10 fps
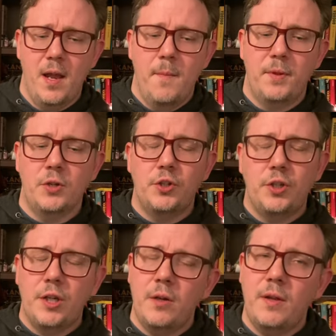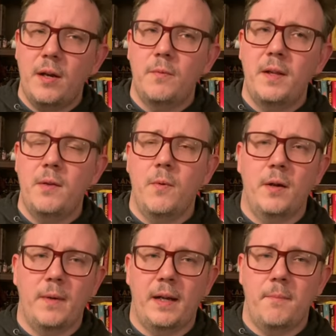but there's two that I really want
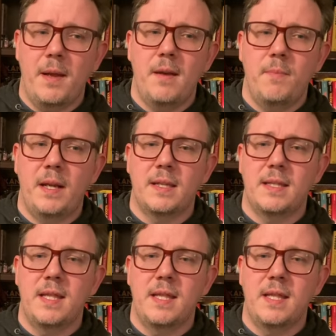to recommend because